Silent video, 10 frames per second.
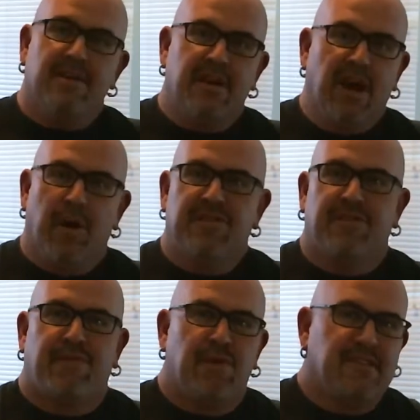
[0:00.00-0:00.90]
It's the
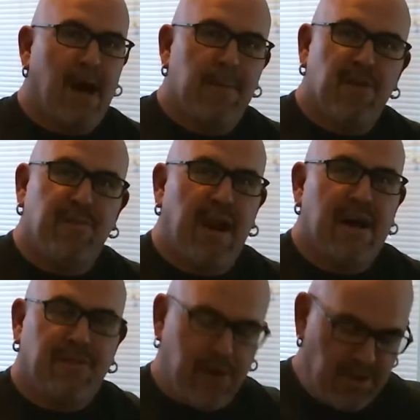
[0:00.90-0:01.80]
first album they put out
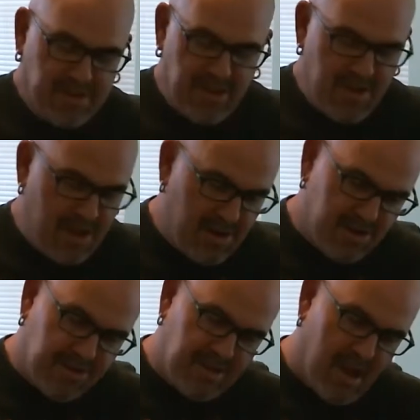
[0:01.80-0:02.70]
in 13
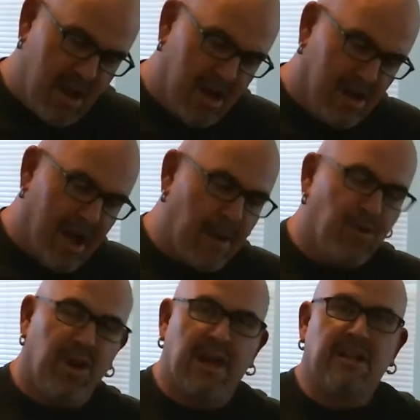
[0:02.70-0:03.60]
years. I'm
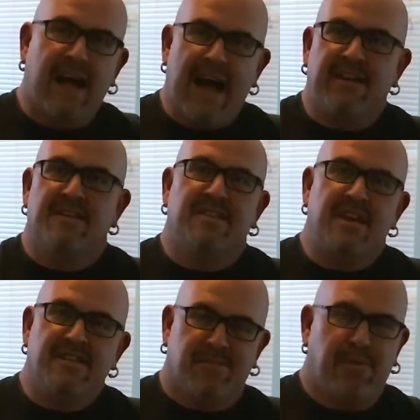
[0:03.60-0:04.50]
really glad to see
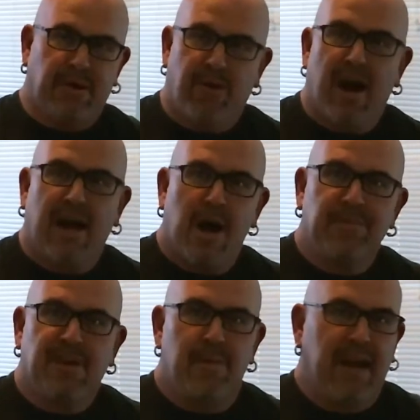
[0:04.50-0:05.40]
some big rock albums
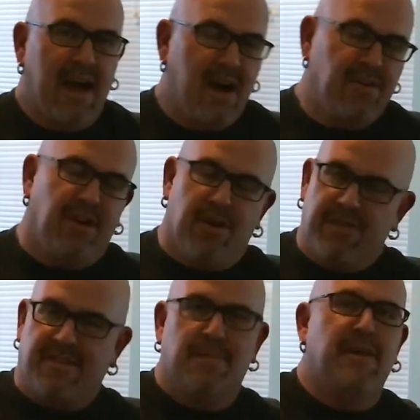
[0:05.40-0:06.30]
coming out. The
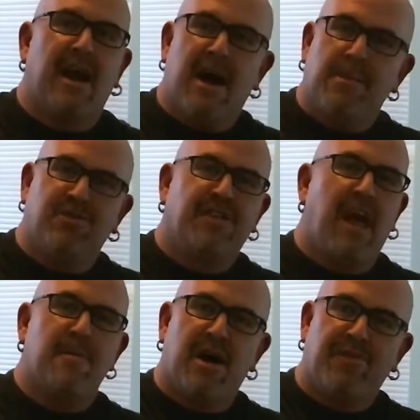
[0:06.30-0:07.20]
Slipknot album just
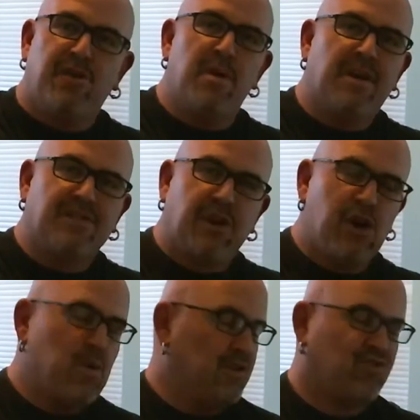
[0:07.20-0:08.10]
came out a few weeks
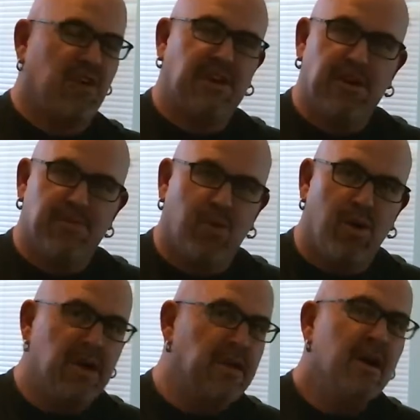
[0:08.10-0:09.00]
ago, went straight to
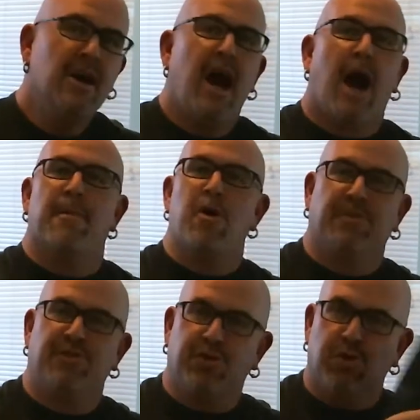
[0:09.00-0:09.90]
#1. I'm
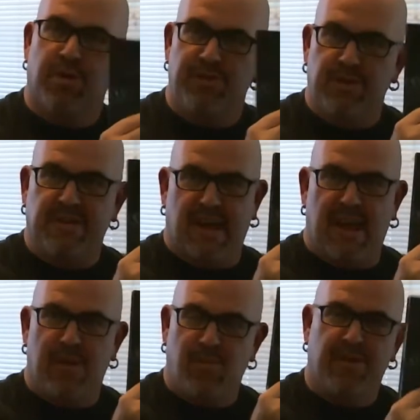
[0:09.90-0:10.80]
hoping Tool will do the
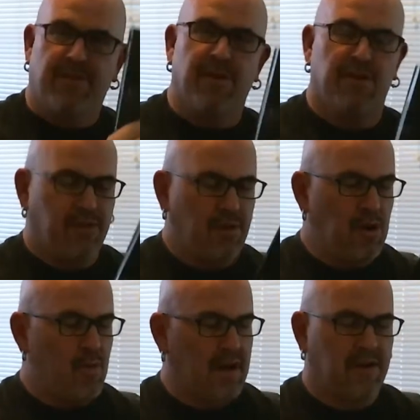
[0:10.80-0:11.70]
same with the new
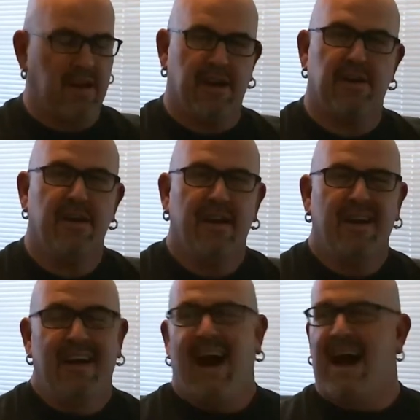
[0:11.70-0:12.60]
record here.
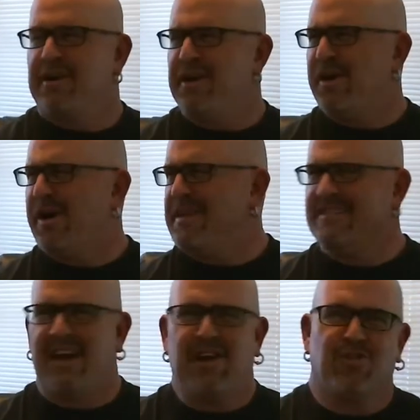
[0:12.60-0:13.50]
I don't know. I think
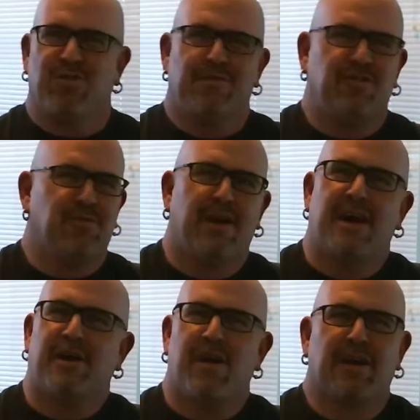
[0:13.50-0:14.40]
Taylor Swift just put out
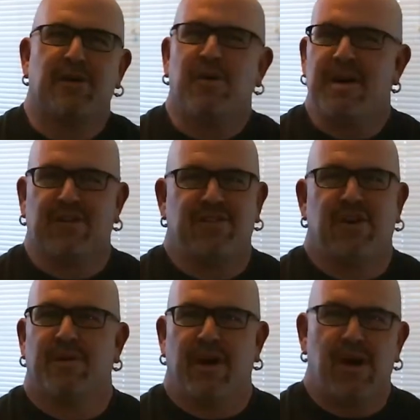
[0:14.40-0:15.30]
a record a week or
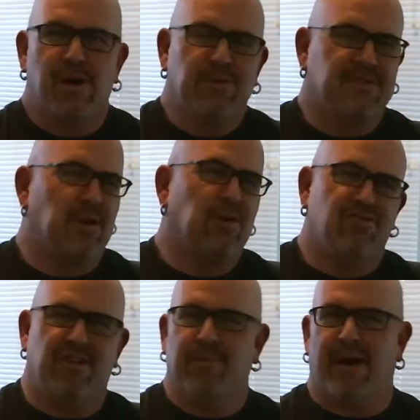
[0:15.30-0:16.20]
so ago, so
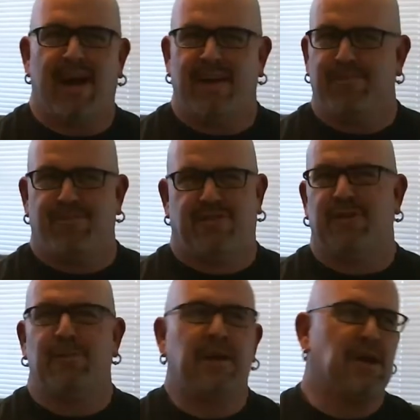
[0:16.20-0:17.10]
she might
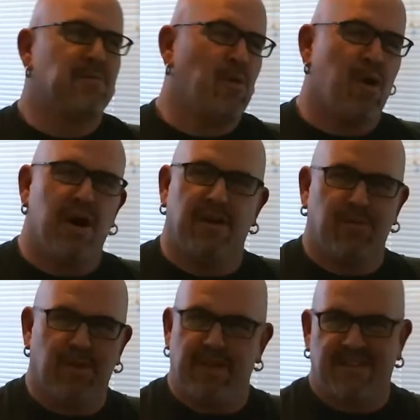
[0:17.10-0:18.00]
still be #1
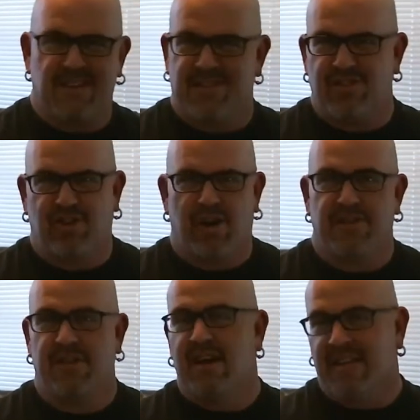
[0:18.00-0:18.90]
when this hits the
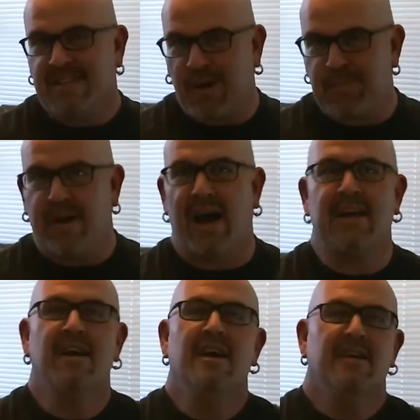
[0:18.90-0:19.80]
charts. Let's hope not.